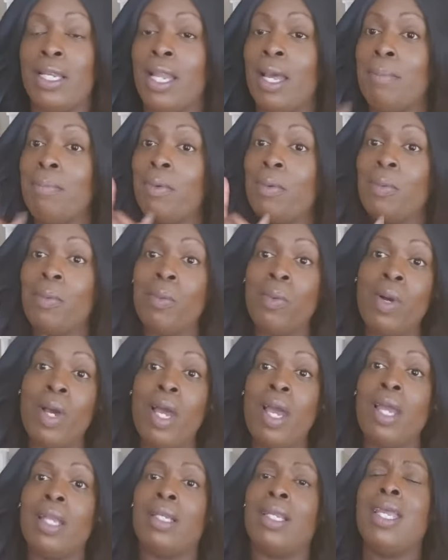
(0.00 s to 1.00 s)
Number
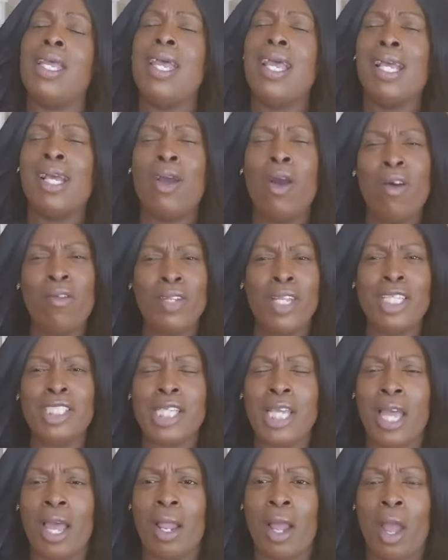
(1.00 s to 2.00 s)
one, go over there and
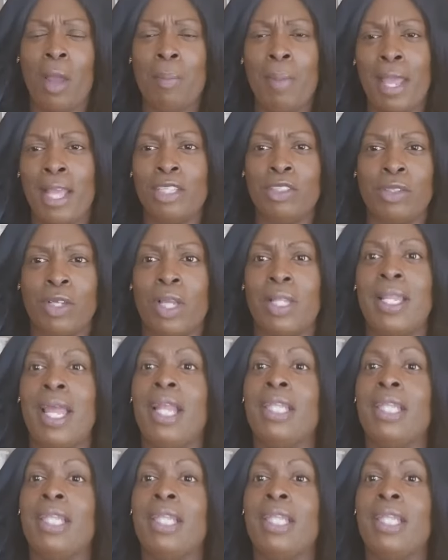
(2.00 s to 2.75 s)
check out our Patreon.